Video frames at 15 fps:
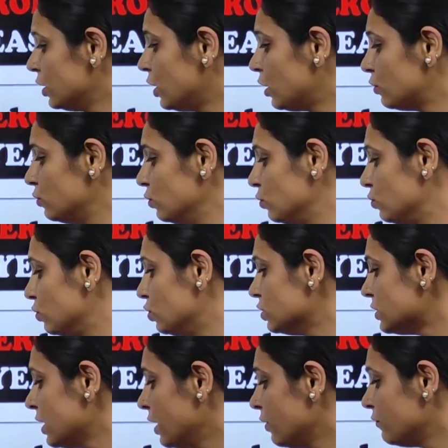Now
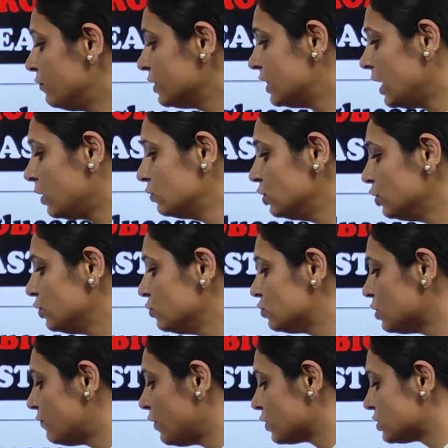glucose, without the
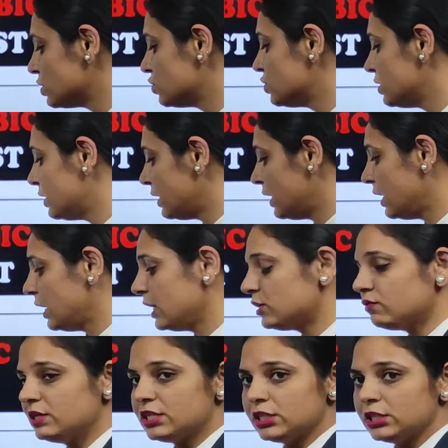use of oxygen,
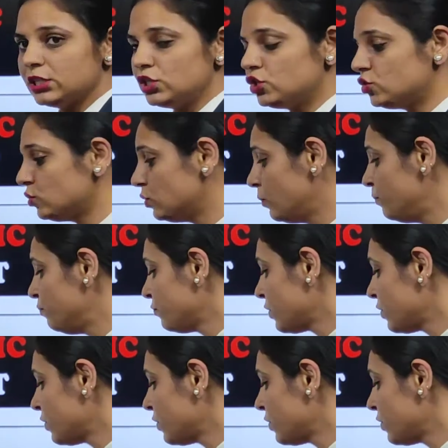it will turn into